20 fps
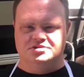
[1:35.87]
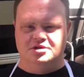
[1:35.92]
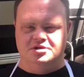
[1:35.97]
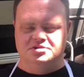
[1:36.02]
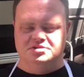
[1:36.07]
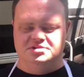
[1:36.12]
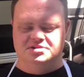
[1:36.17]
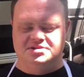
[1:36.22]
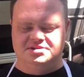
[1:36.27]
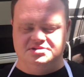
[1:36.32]
the
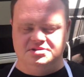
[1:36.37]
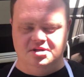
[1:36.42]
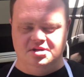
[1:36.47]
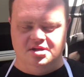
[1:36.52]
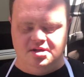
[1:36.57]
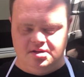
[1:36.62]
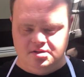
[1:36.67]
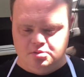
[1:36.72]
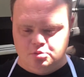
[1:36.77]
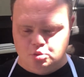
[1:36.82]
sausage is
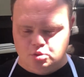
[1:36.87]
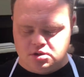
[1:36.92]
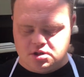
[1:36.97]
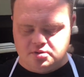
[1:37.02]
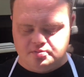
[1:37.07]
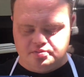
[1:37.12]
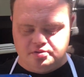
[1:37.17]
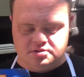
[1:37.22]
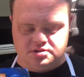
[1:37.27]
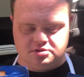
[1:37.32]
done, we're
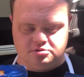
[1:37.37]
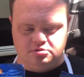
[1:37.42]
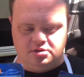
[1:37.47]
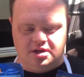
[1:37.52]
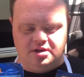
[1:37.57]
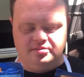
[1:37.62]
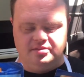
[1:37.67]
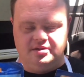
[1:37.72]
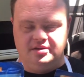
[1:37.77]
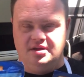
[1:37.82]
gonna put the
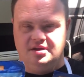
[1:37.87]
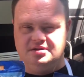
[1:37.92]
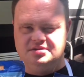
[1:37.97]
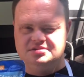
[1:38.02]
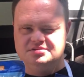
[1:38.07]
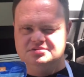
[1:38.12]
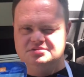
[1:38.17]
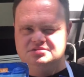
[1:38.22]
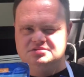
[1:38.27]
gravy in.